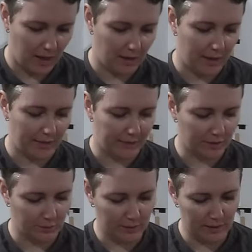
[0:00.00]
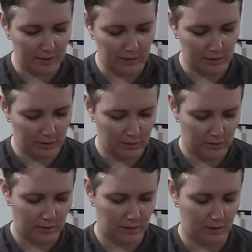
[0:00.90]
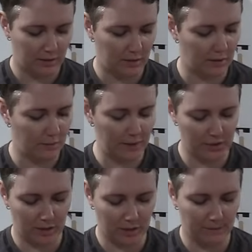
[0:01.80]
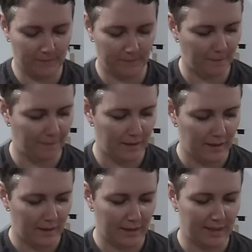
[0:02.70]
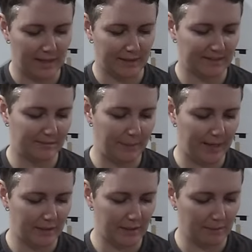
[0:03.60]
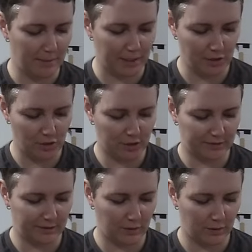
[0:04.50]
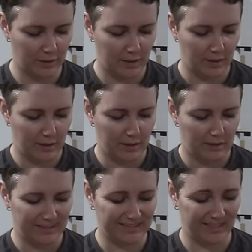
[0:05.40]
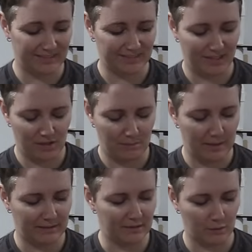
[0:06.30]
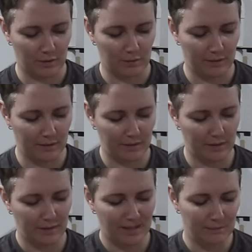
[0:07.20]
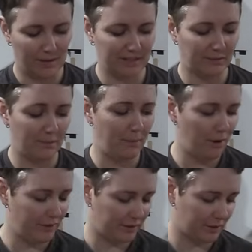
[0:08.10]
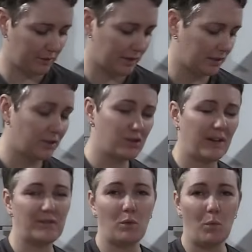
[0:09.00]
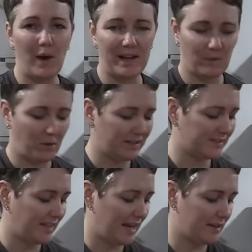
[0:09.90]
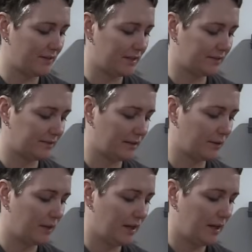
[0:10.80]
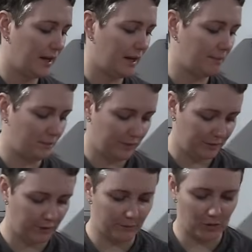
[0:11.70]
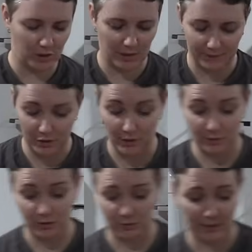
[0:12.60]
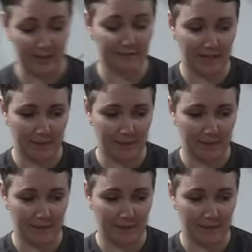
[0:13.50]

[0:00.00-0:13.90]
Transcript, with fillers: All right, the Gorilla Glue original, again, expanded a bunch. So this stuff's such a mess to work with. Plus, with both of the Gorilla Glues, you have to wet one side of it. So um, the Foam Fusion, you have to do that, which is really nice.